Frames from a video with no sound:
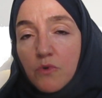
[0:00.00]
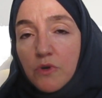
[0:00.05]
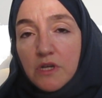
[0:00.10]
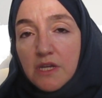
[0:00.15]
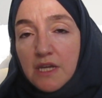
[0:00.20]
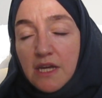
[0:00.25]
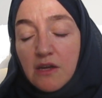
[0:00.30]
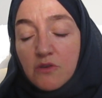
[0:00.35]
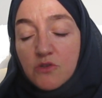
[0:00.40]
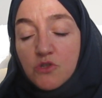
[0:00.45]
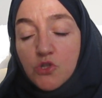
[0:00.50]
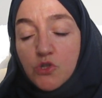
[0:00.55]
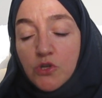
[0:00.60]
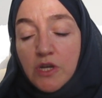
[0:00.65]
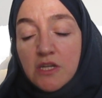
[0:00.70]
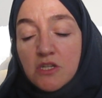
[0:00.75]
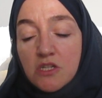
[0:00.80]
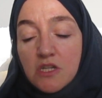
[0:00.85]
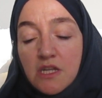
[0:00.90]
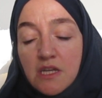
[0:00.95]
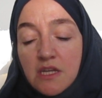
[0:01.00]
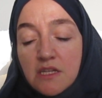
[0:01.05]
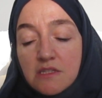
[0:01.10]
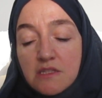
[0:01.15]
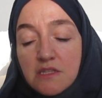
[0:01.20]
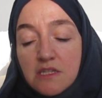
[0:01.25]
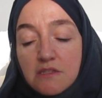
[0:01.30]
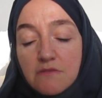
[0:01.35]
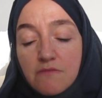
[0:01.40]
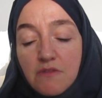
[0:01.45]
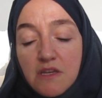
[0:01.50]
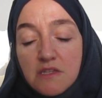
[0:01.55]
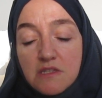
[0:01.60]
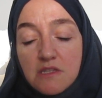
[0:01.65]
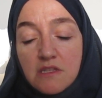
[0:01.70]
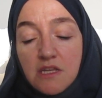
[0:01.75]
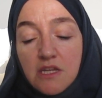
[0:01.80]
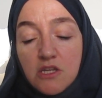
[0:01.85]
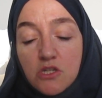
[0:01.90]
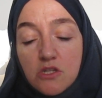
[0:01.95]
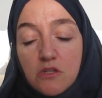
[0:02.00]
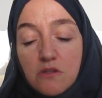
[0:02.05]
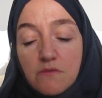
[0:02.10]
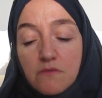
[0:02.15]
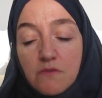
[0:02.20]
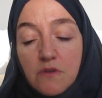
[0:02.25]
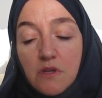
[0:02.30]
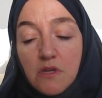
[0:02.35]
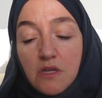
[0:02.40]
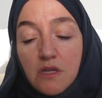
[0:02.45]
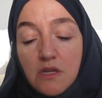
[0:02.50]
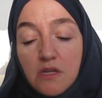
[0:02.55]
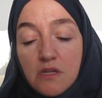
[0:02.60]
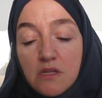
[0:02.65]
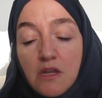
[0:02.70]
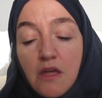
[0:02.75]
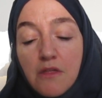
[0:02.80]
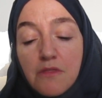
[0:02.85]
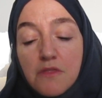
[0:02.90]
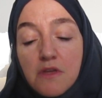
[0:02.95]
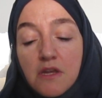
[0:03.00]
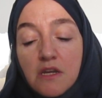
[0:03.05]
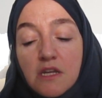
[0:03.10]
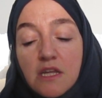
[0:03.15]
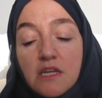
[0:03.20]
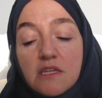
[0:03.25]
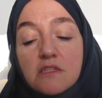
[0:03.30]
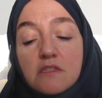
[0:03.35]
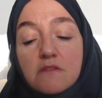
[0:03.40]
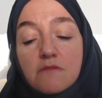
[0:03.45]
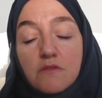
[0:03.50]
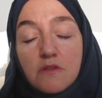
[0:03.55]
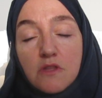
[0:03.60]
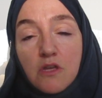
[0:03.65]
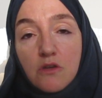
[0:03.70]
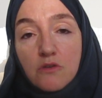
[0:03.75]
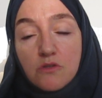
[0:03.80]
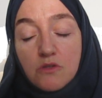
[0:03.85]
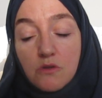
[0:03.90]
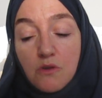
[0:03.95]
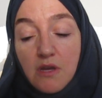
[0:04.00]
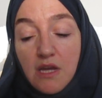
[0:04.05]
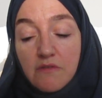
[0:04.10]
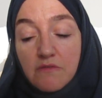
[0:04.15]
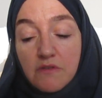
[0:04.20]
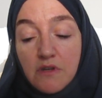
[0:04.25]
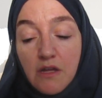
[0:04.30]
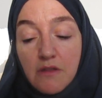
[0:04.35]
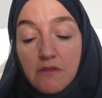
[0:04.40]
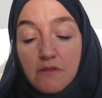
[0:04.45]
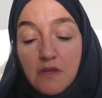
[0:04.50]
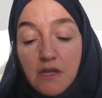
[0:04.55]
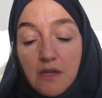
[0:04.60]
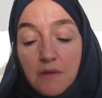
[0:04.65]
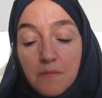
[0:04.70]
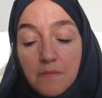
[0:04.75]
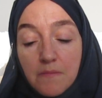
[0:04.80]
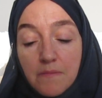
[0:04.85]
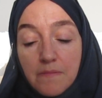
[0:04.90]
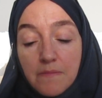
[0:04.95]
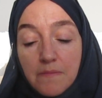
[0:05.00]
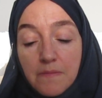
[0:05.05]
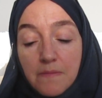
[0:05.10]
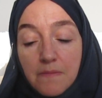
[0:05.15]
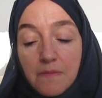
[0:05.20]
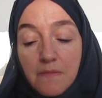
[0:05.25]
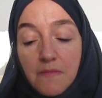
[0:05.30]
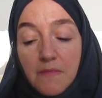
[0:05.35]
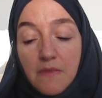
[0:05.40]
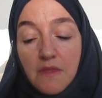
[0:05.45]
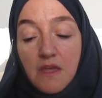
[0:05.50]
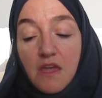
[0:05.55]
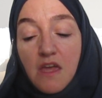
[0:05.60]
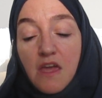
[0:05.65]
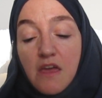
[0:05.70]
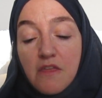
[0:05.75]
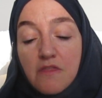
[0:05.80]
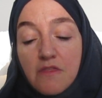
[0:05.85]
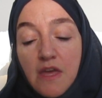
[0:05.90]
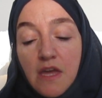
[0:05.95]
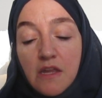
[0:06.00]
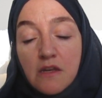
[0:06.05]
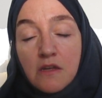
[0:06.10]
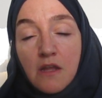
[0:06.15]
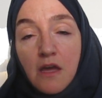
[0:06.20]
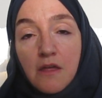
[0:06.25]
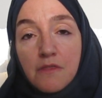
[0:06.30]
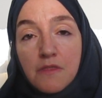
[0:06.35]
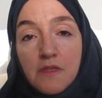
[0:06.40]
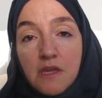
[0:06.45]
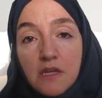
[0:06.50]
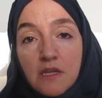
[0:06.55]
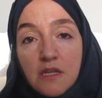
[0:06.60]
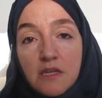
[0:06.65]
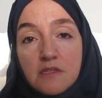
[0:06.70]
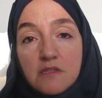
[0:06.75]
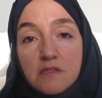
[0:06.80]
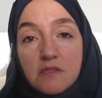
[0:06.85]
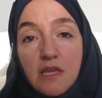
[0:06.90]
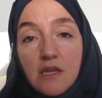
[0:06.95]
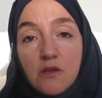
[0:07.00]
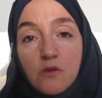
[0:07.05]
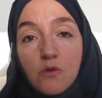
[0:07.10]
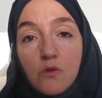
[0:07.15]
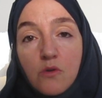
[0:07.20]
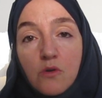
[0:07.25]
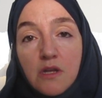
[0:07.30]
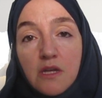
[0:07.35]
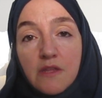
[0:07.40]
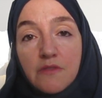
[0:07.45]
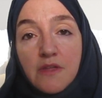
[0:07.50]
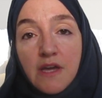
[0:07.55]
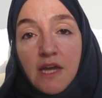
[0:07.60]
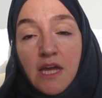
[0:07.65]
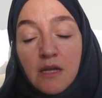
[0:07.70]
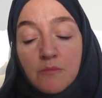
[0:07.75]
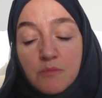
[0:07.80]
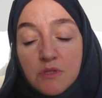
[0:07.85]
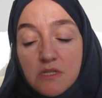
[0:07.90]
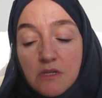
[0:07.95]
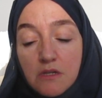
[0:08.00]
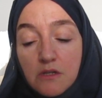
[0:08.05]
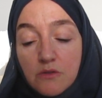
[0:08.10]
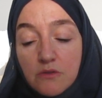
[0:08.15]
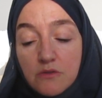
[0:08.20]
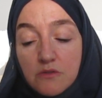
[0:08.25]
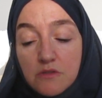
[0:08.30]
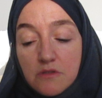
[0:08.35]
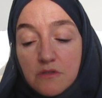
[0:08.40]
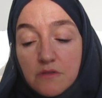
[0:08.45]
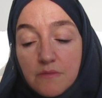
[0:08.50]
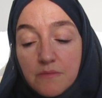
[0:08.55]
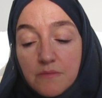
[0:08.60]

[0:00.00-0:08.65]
how strange it is, this fascination of nothingness for those who have nothing. Their nothingness, they call it the absolute.